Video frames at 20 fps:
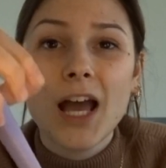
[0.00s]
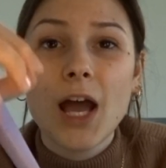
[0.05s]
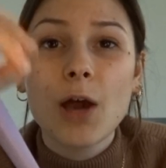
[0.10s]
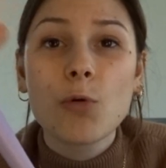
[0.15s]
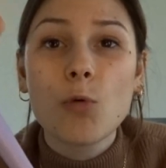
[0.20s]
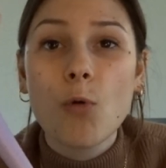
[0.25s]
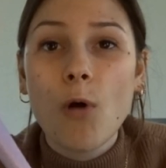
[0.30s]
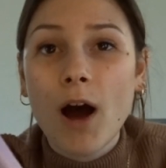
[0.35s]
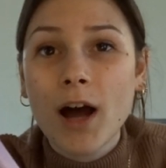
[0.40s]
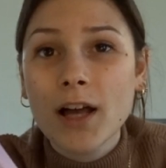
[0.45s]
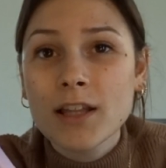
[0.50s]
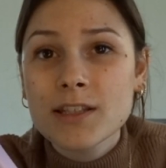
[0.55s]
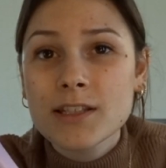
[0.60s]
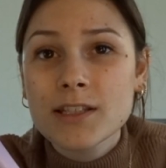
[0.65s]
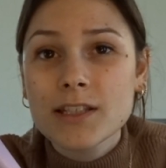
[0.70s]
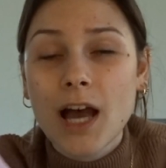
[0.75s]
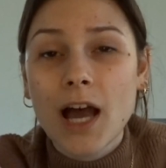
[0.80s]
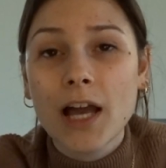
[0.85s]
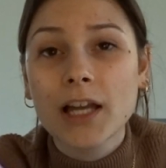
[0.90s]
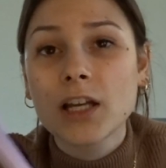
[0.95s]
and
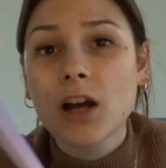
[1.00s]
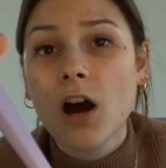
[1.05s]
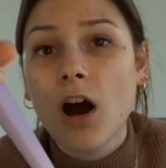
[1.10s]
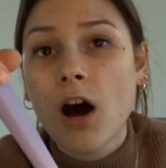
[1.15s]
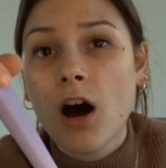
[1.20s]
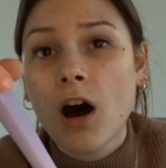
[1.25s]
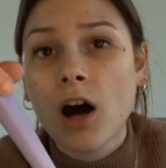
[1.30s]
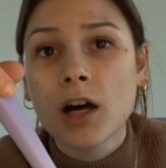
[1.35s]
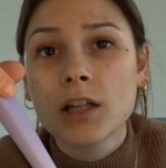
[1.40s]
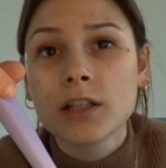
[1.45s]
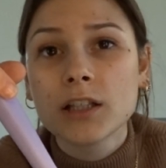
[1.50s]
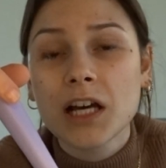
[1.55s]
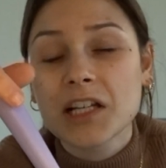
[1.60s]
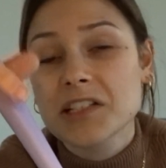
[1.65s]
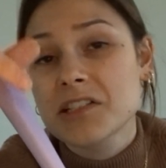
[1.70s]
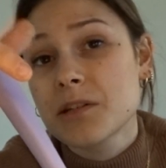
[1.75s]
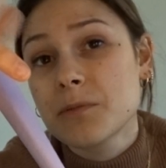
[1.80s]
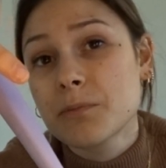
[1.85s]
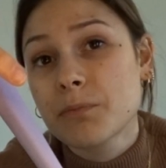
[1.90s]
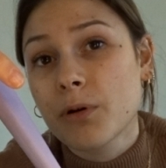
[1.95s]
once I got a
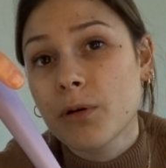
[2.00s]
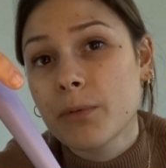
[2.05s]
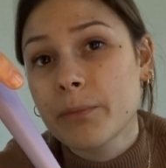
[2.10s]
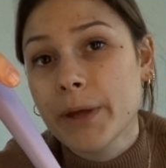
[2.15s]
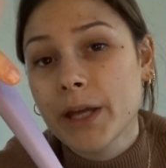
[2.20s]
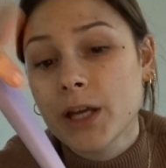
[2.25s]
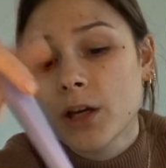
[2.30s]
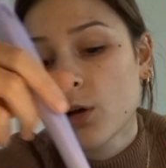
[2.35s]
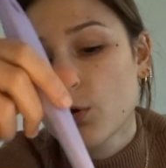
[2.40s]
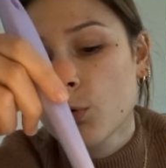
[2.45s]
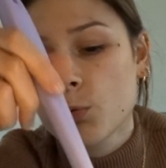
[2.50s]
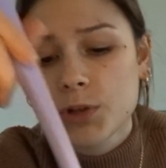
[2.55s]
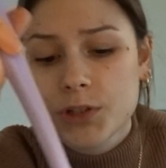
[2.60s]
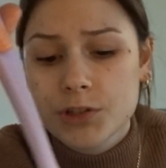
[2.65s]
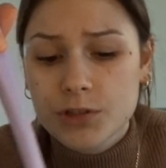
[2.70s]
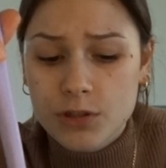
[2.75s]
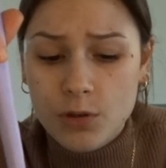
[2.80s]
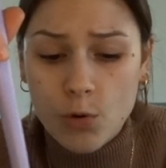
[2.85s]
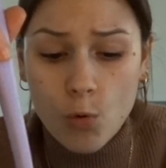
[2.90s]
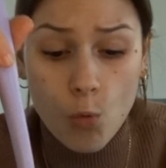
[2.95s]
simple bagel
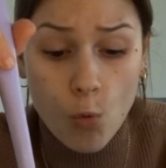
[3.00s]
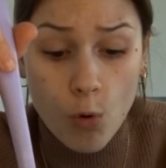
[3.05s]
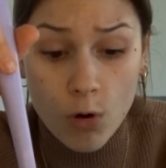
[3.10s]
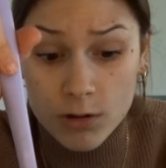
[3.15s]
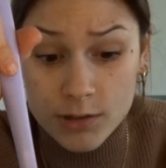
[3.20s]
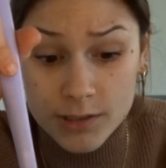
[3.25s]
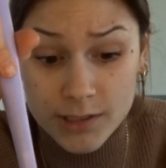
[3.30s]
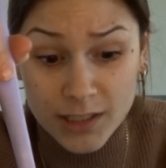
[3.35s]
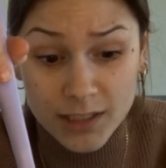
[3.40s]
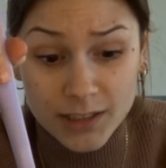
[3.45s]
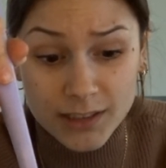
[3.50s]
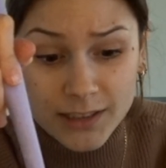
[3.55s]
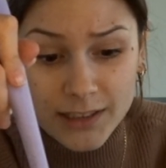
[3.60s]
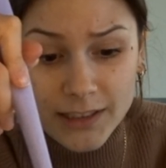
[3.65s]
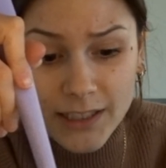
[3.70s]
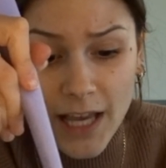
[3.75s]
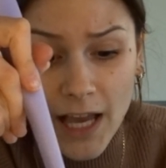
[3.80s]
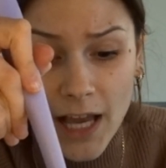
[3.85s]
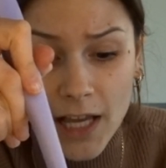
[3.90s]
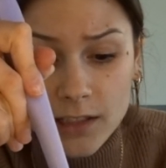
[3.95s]
which wasn't
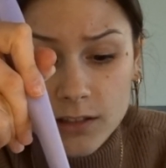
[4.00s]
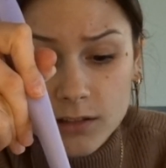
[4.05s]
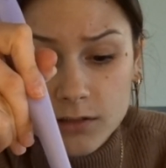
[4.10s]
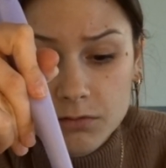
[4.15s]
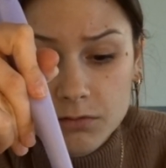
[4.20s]
that